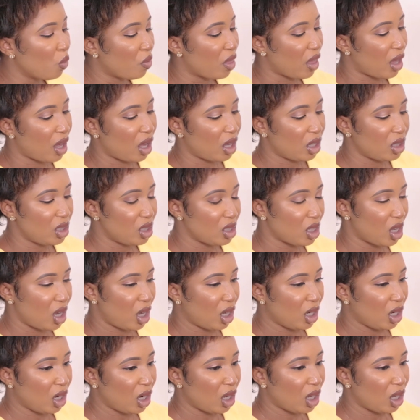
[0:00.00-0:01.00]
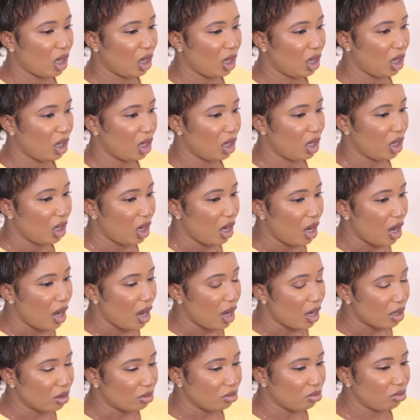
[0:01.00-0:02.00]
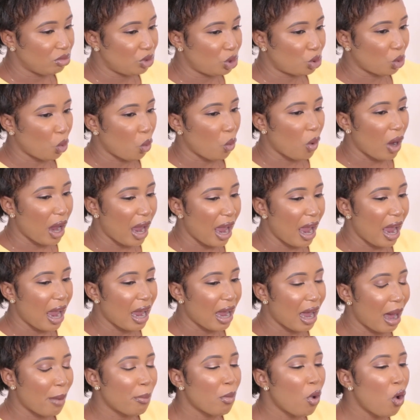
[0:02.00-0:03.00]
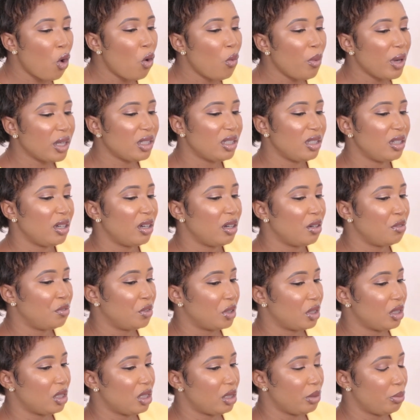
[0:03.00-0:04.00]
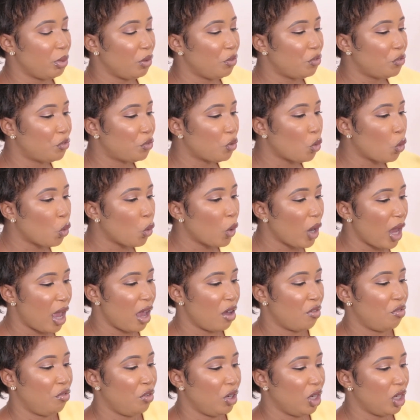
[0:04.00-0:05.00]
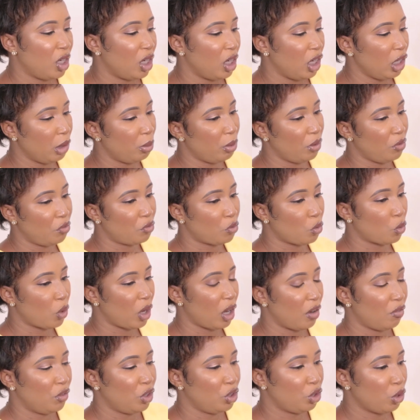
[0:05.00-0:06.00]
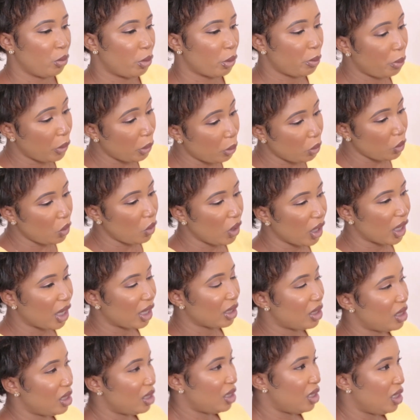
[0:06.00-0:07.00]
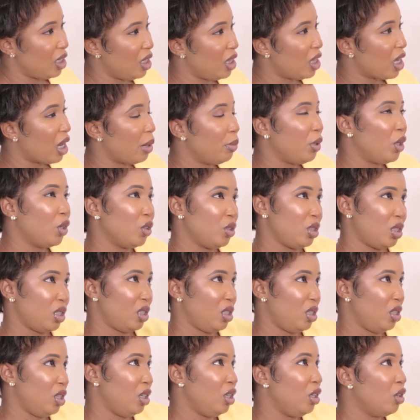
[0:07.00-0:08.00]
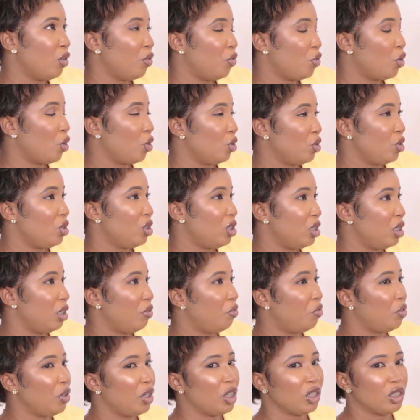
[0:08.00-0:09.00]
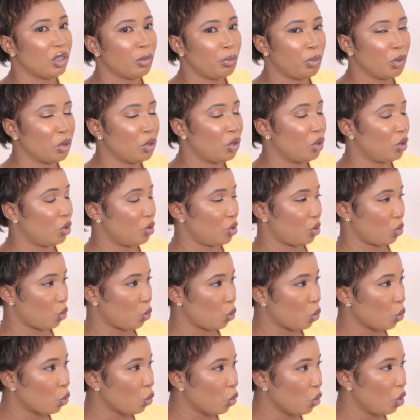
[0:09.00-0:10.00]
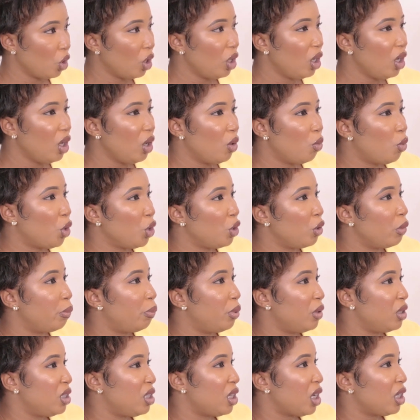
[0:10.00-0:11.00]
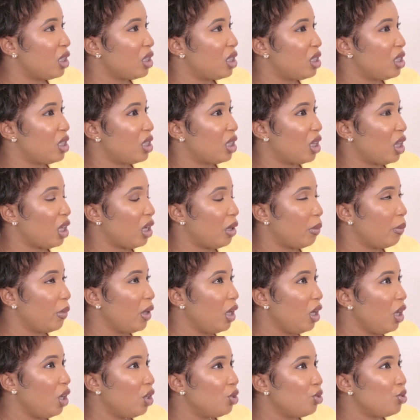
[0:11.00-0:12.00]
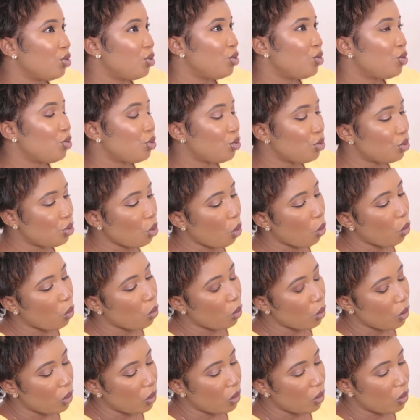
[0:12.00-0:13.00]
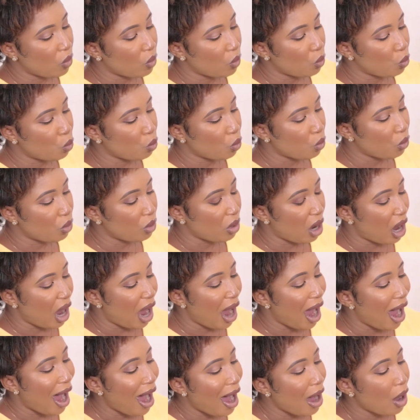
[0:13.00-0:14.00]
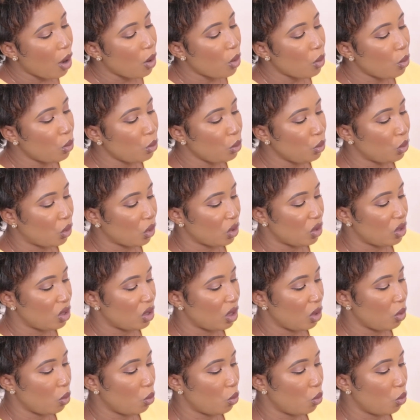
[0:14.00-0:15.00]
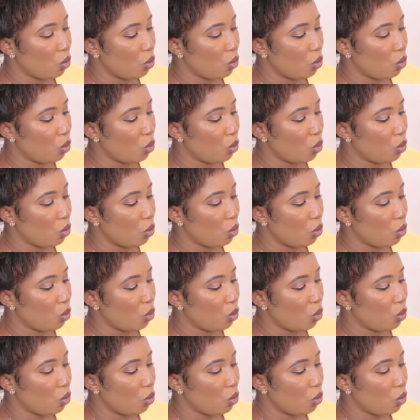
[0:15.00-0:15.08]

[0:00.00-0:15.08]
of that, and then so I'm always nervous before every gig, before every show, but people don't get to see that because they see, of course, the finished product or what you present to them. So how does it